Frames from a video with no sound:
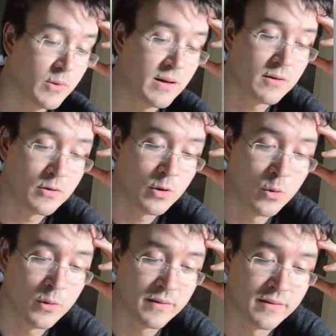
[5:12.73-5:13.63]
We can
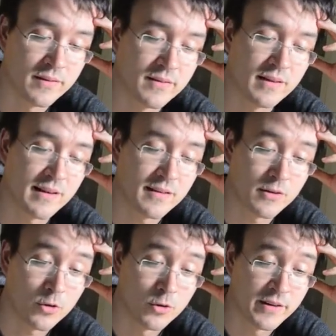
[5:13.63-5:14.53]
go and select the
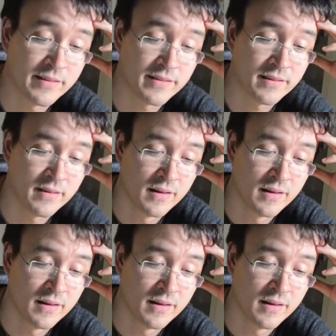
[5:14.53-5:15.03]
current,